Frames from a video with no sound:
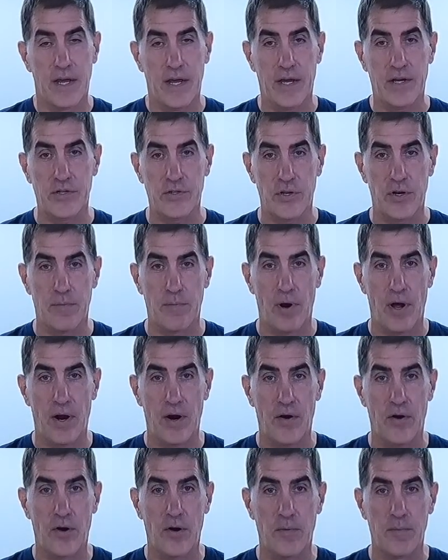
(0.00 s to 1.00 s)
I should have brought
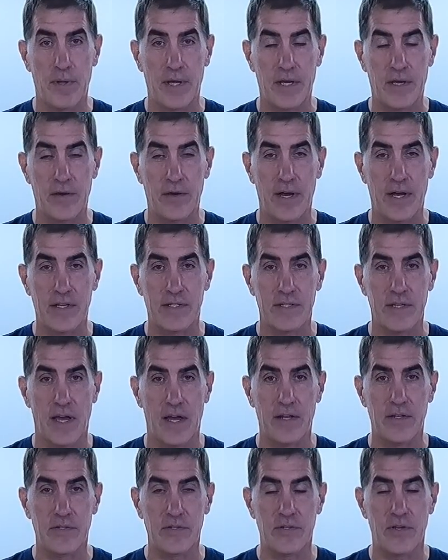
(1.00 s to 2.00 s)
it home like you guys
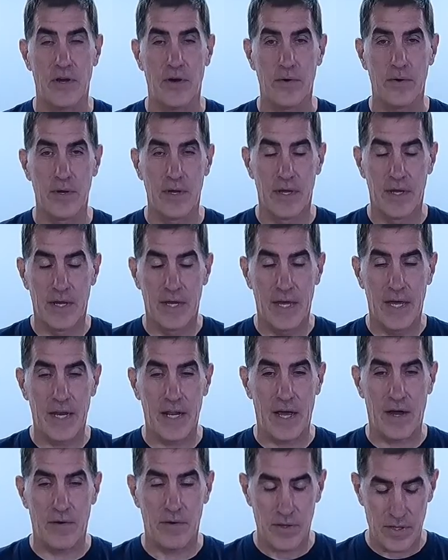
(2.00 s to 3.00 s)
said. So
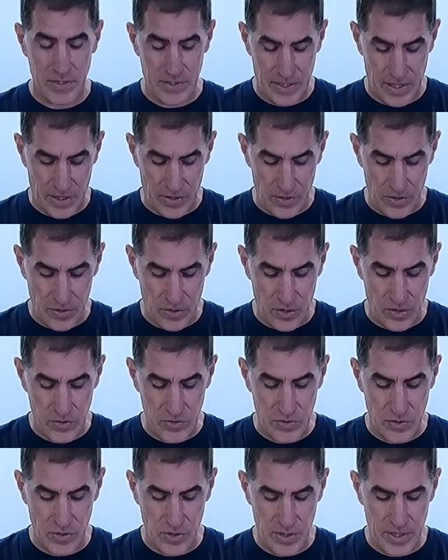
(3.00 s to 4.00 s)
anyhow, let's take a little
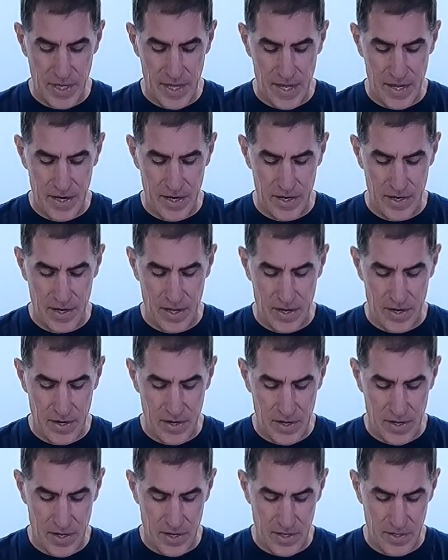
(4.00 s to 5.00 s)
closer look at it,
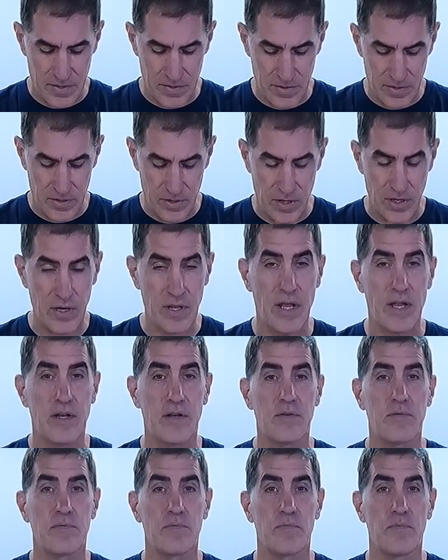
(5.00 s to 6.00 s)
and you can
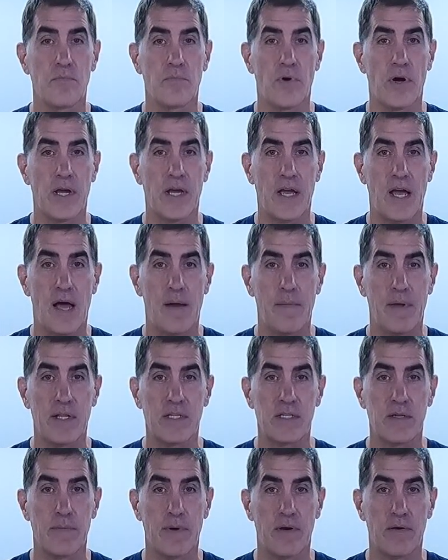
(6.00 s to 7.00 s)
then write
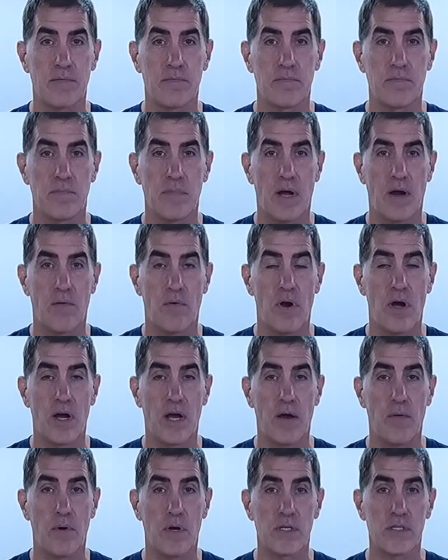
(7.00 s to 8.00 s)
comments about how
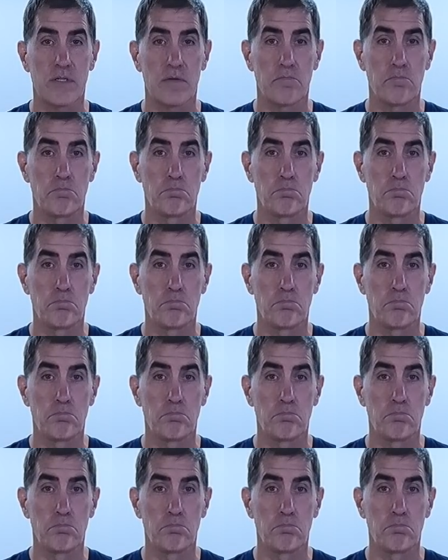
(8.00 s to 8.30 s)
wrong I was.